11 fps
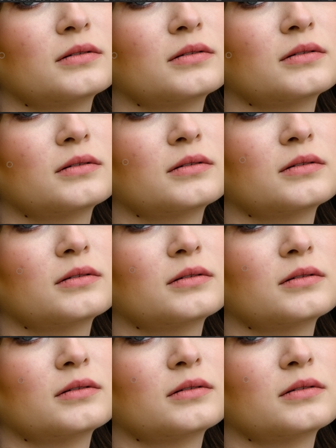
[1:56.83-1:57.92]

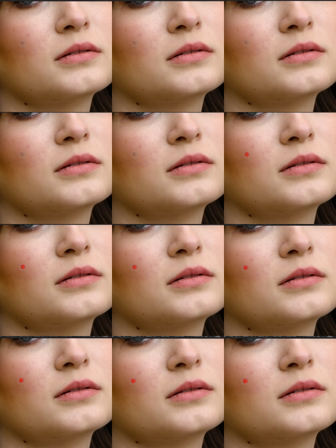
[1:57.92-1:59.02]

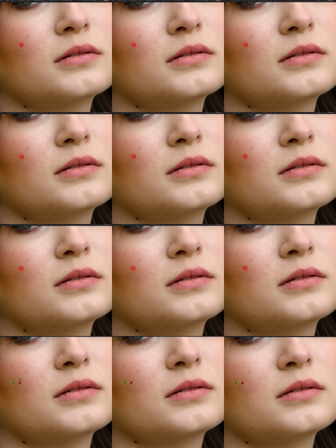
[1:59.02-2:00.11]

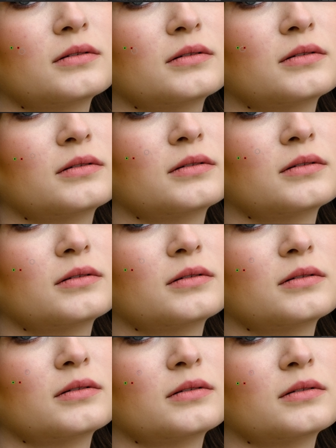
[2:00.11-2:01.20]

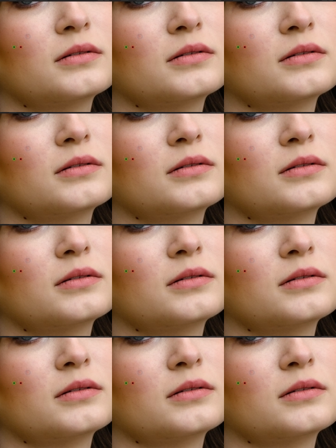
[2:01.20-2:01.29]
Nobody speaks.